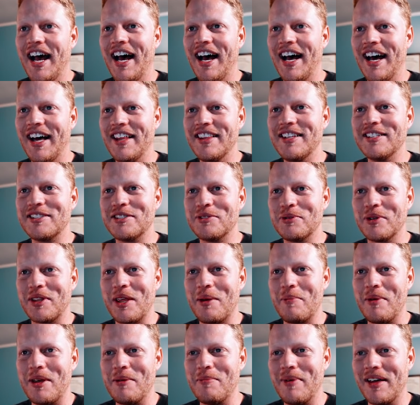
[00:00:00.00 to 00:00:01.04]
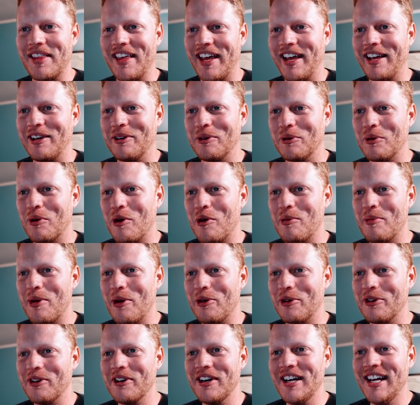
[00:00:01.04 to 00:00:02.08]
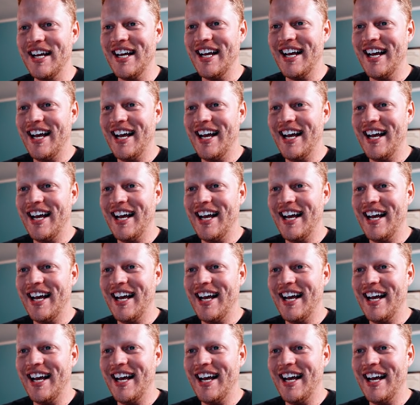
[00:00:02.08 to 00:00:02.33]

This is what they mean by the angled roll motor.